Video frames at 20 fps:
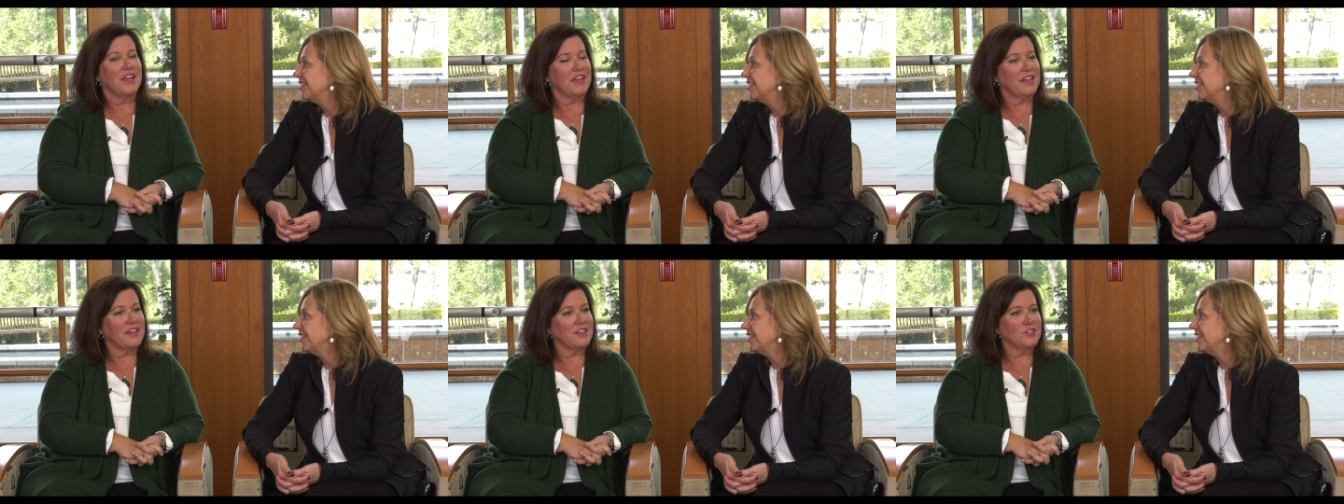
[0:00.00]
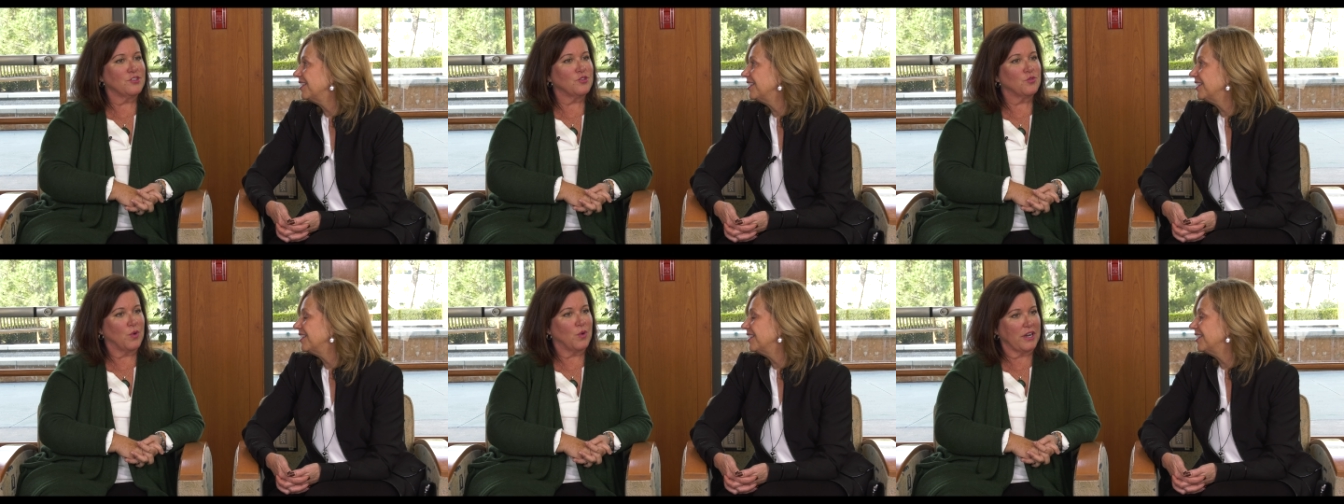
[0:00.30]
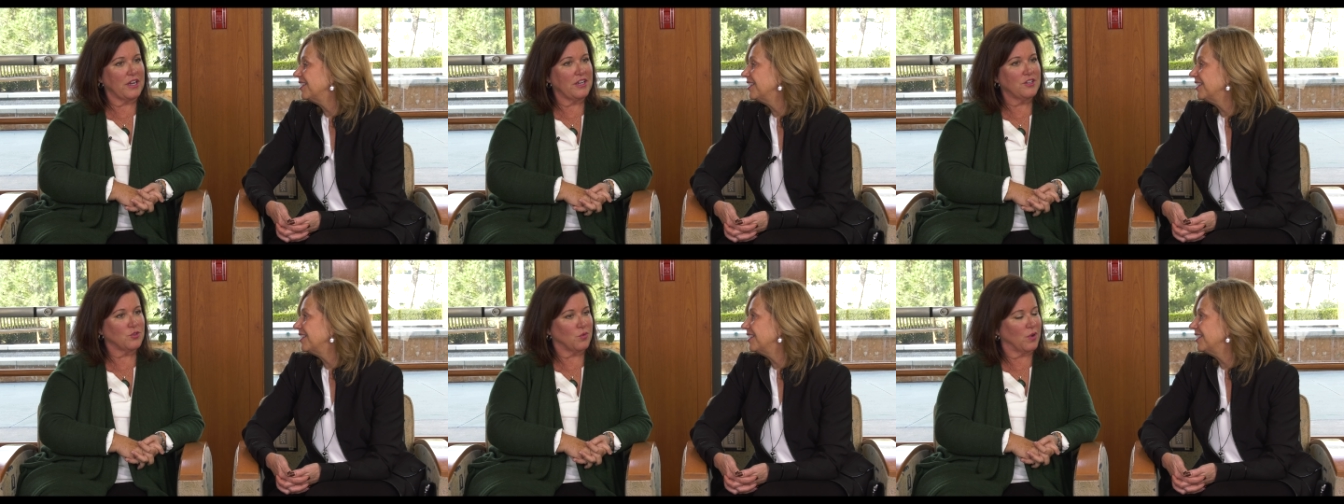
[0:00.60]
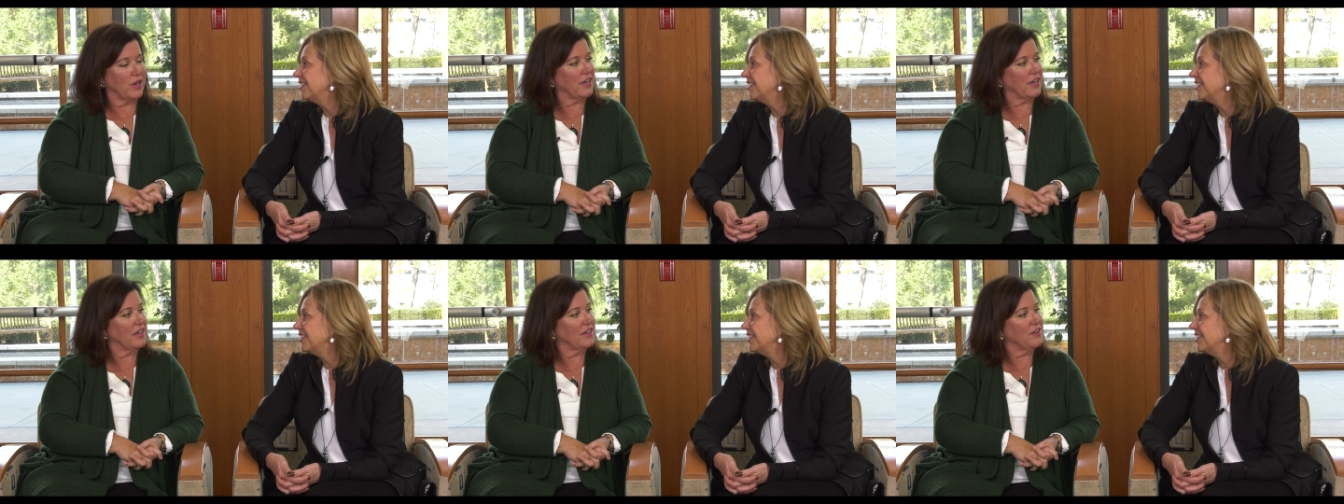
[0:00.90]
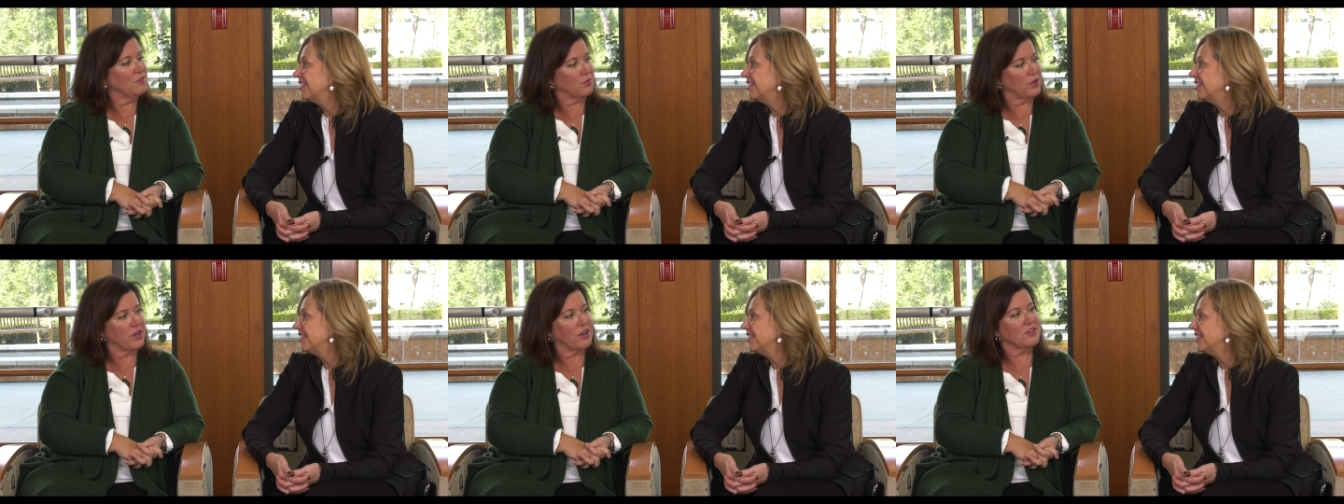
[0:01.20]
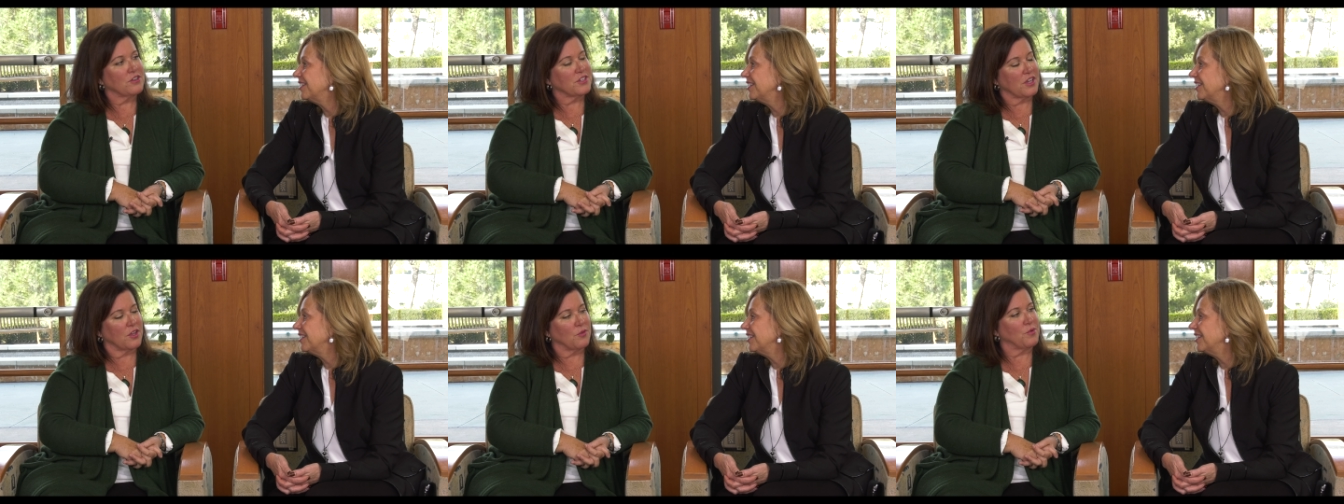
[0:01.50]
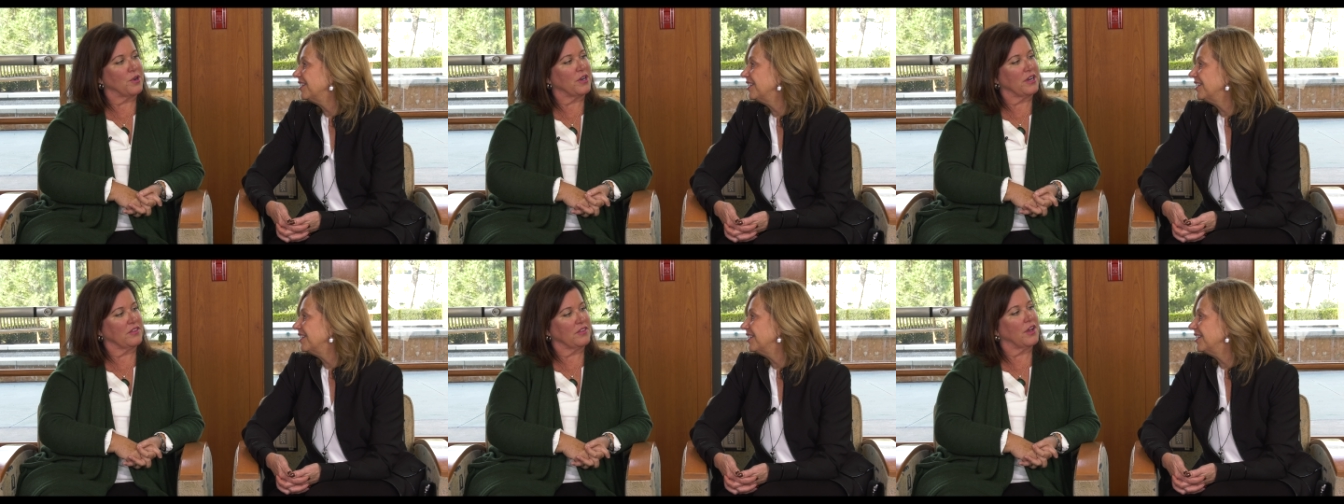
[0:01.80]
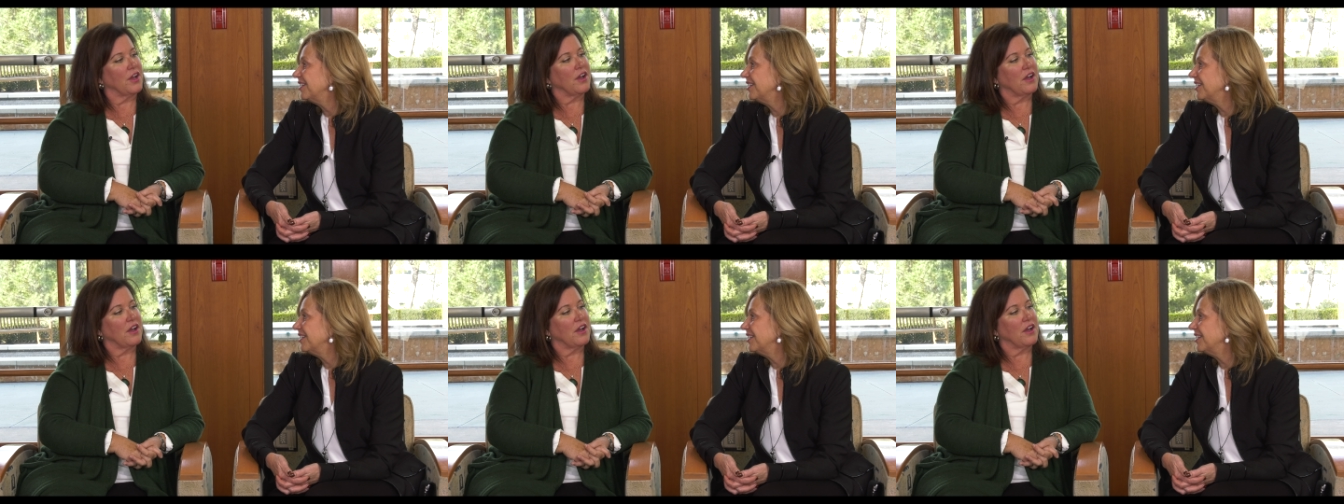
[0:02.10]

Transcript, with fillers: in 2020 we are celebrating the